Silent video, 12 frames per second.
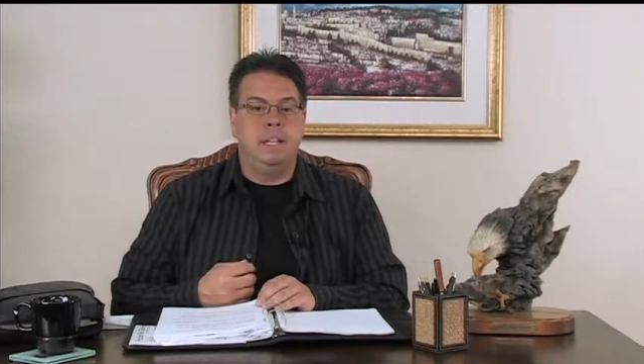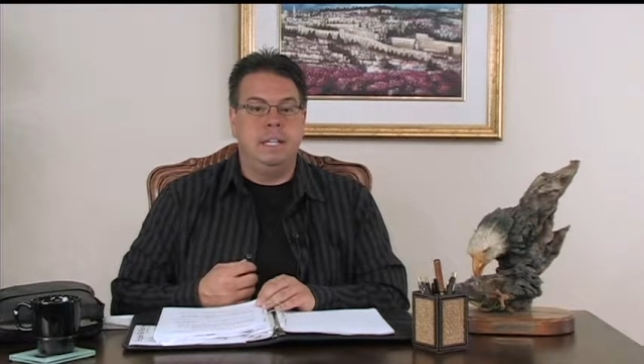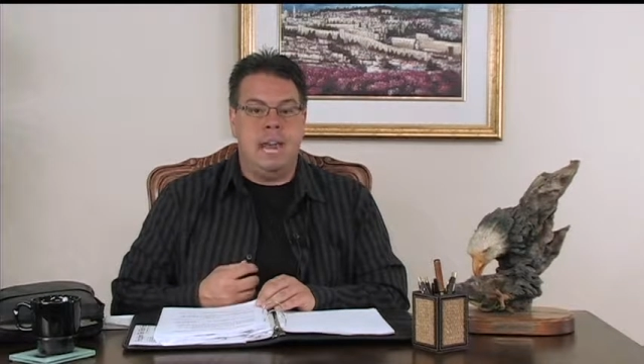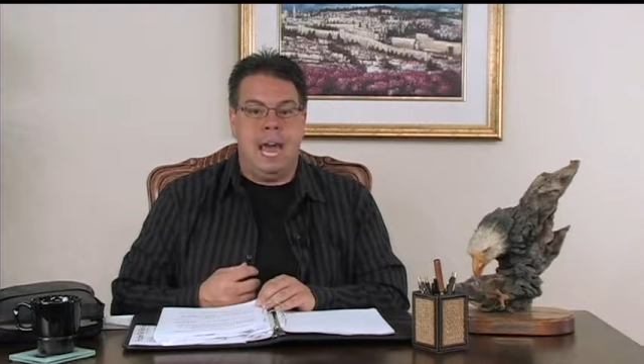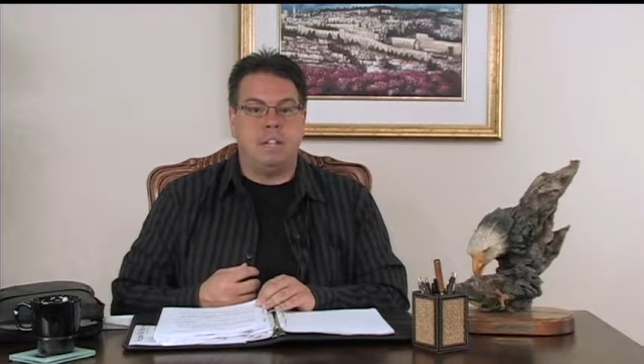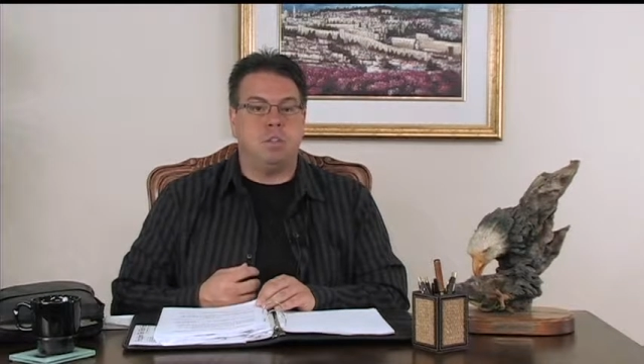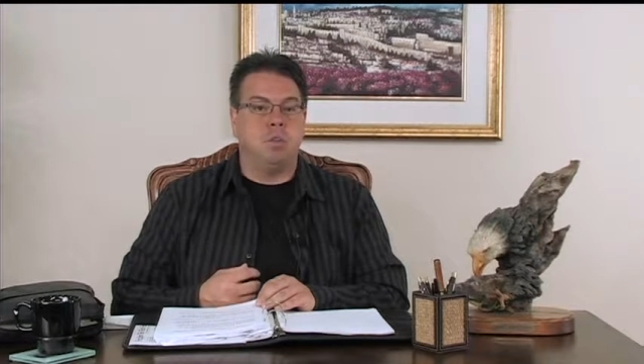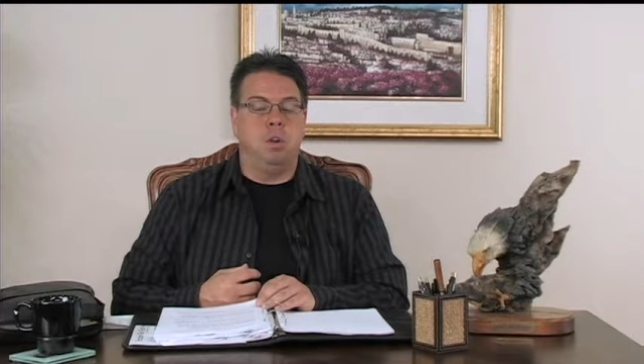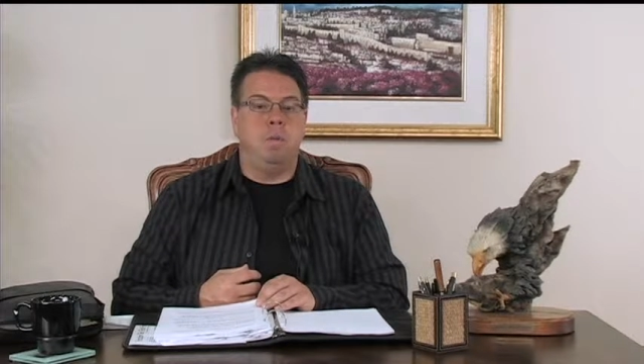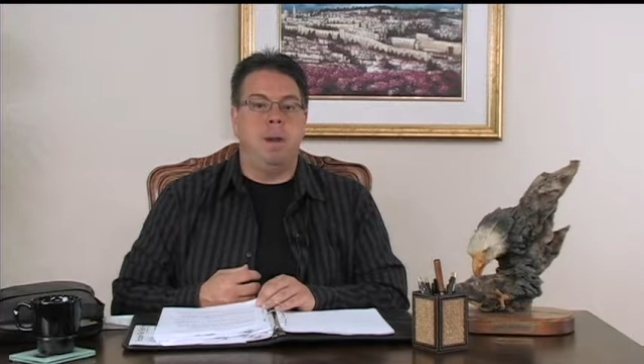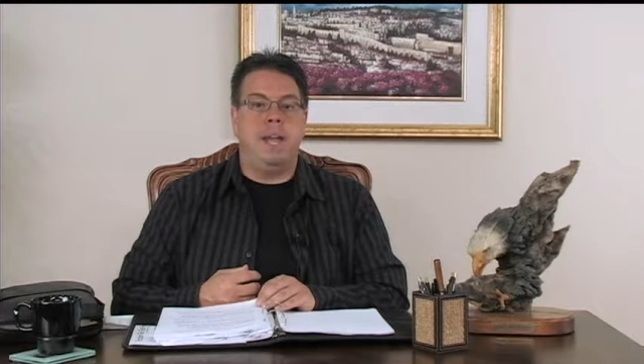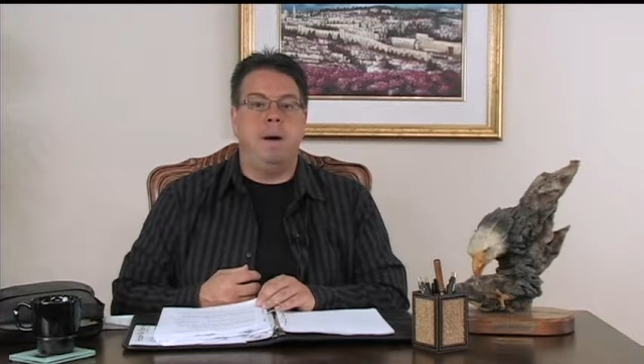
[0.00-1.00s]
natural
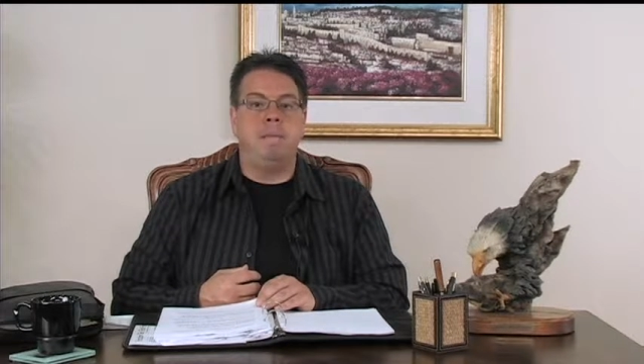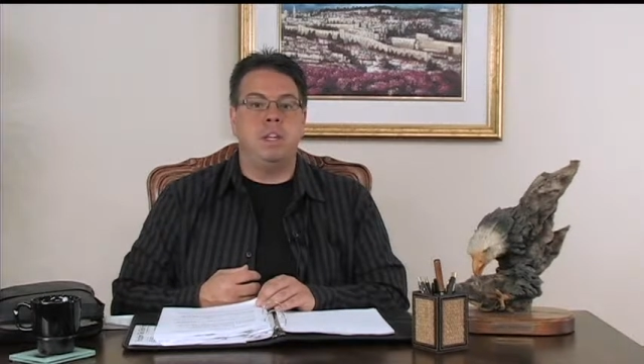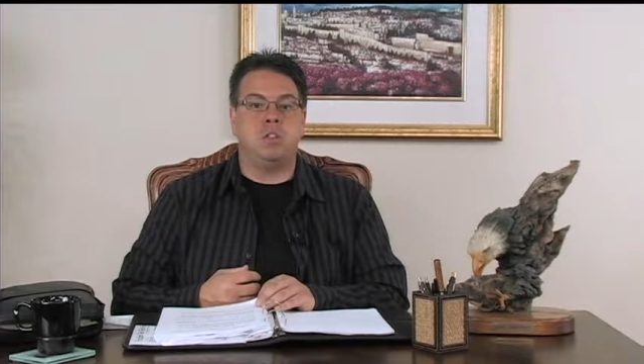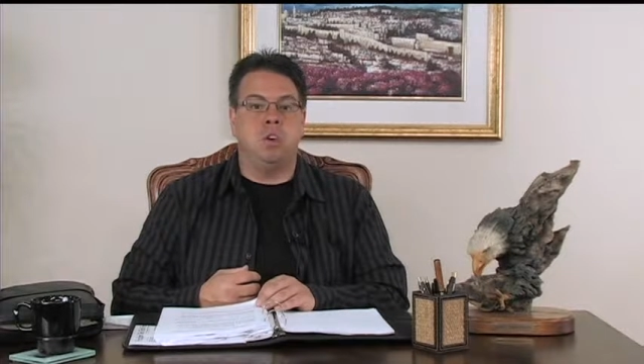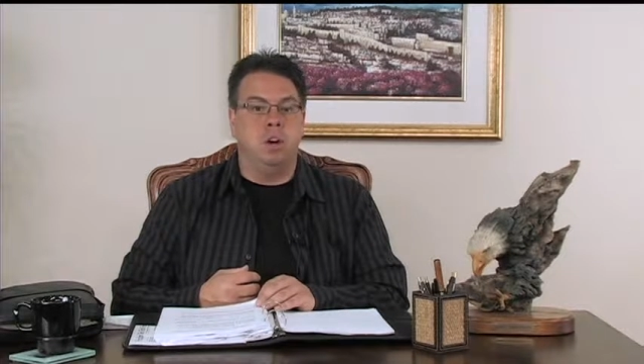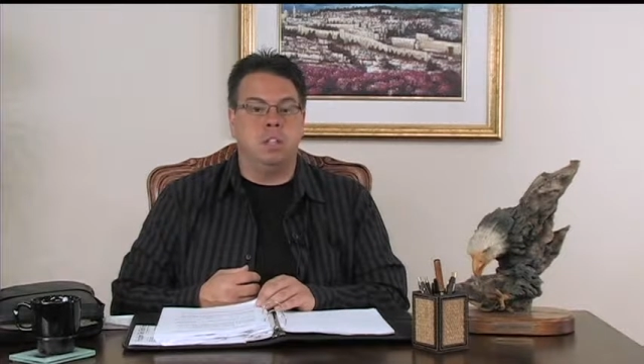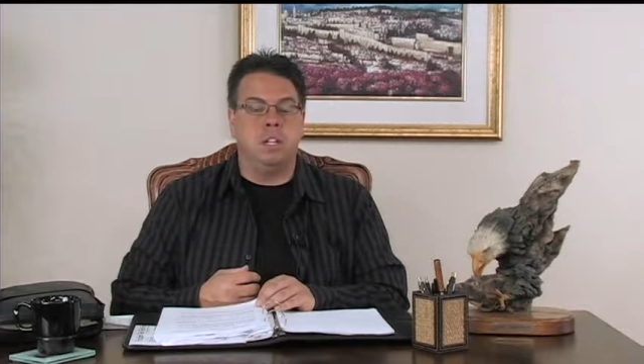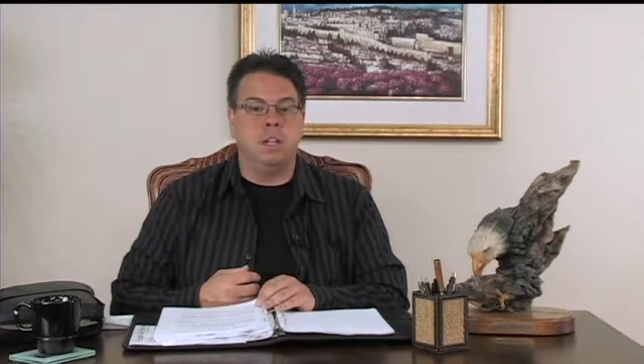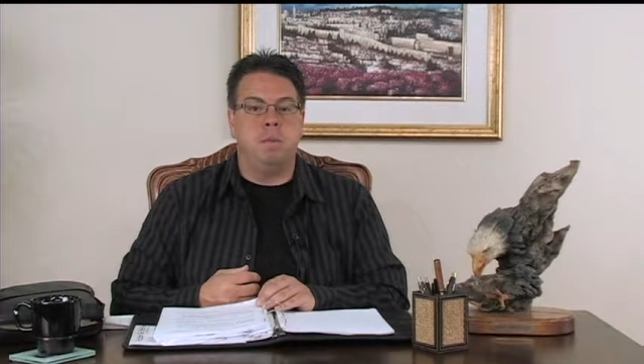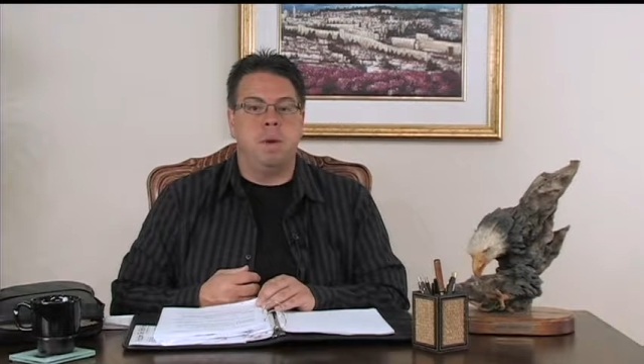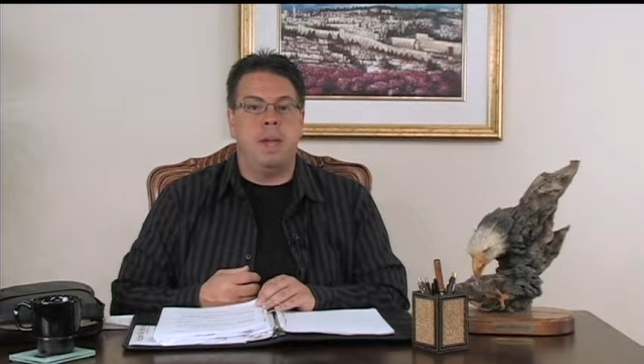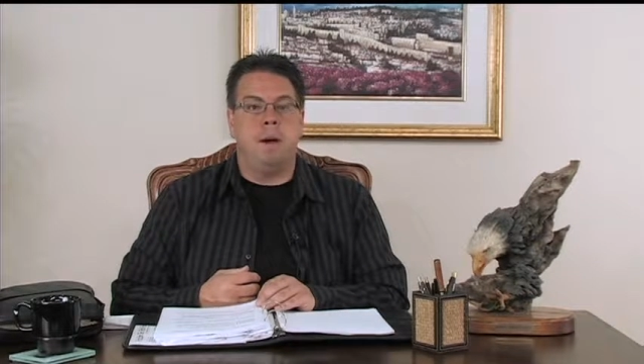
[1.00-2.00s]
realm, this earthly
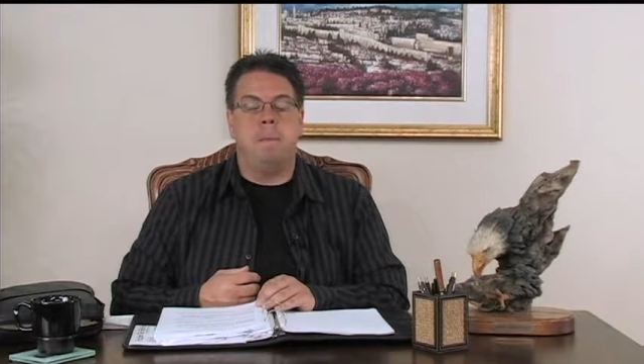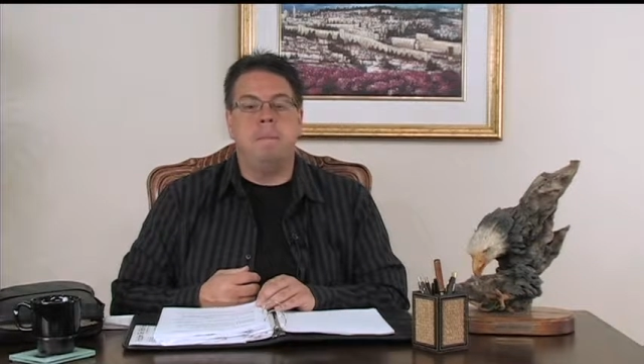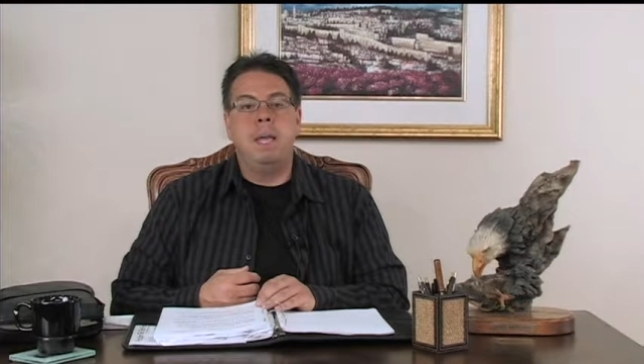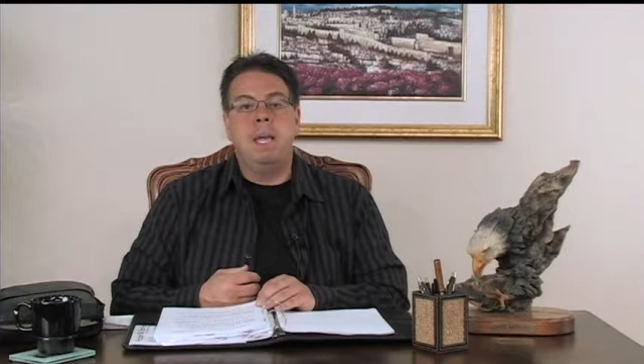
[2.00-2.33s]
realm,